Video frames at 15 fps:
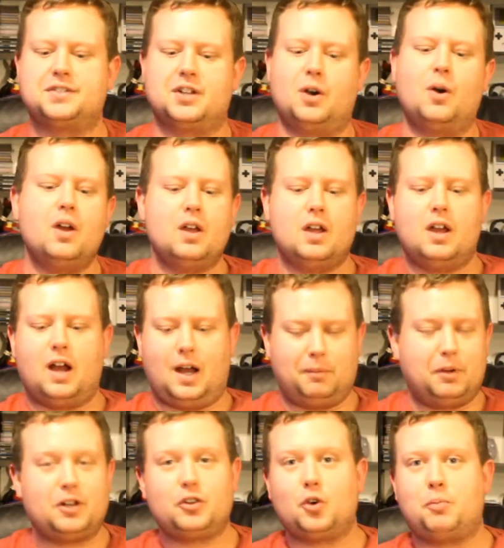So
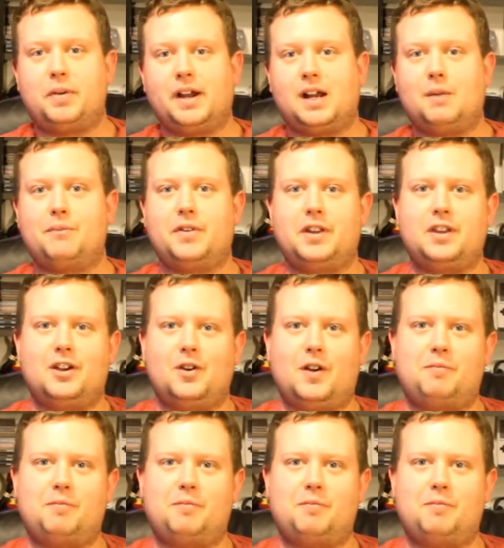I'm going to do a pickup video.